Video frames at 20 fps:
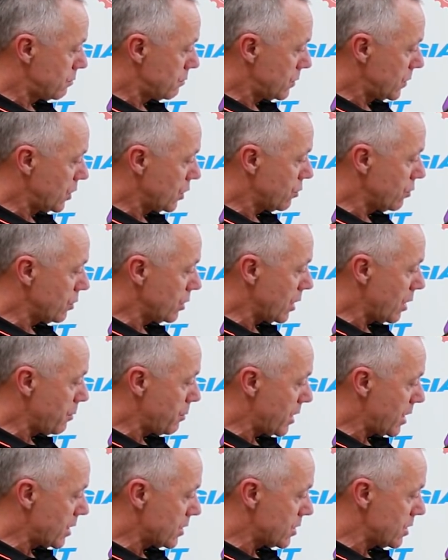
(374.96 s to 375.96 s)
you couldn't go
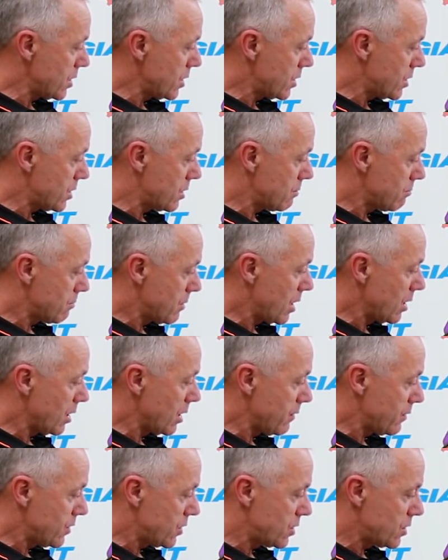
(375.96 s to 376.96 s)
past this
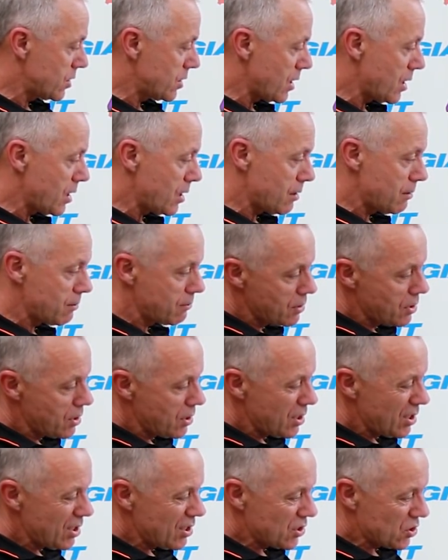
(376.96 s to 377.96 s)
unless
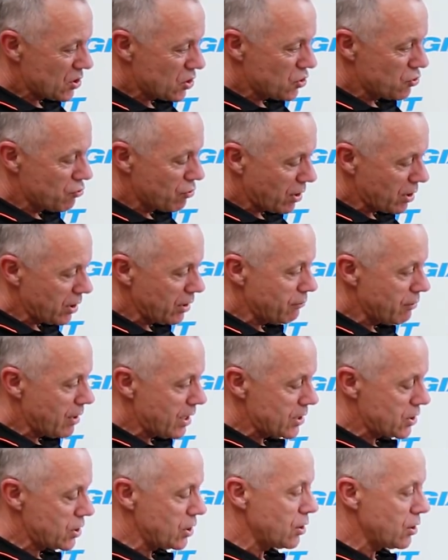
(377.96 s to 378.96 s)
you're strictly
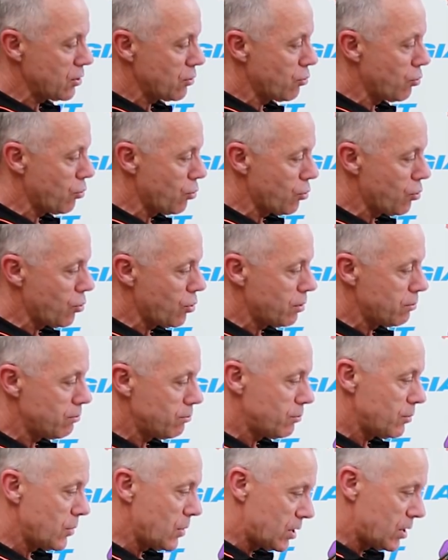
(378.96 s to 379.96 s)
racing or
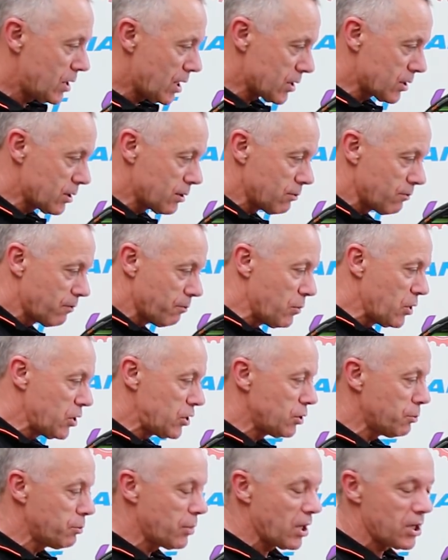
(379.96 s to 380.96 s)
that doesn't
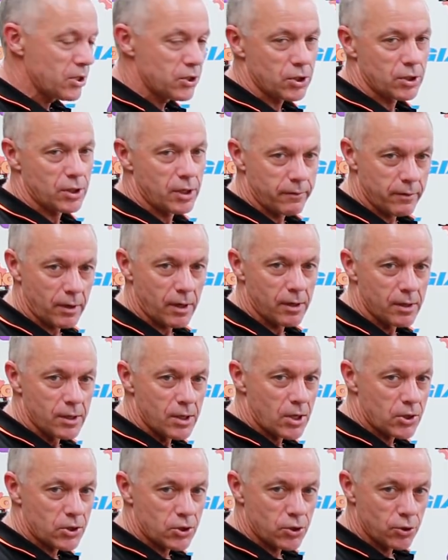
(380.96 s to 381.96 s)
meet your budget, either
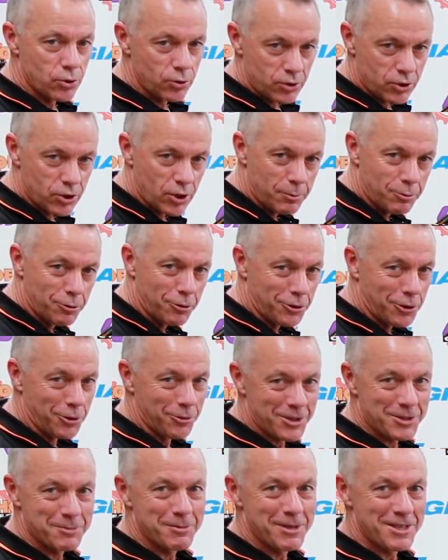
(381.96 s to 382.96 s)
it's too cheap or
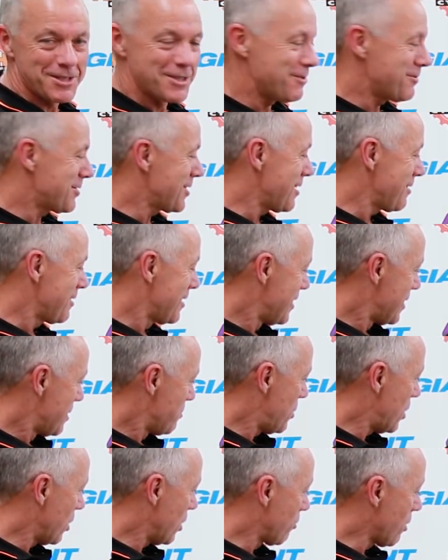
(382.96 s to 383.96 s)
too expensive. So,
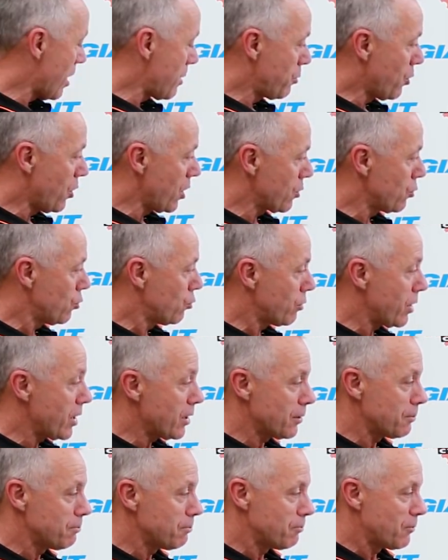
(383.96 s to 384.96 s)
but a great bike all
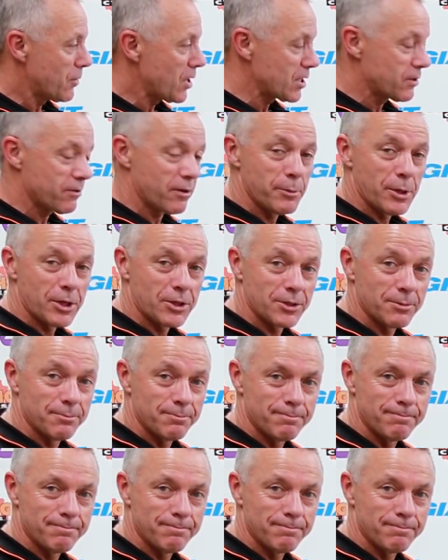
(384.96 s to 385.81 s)
round. Thanks very much.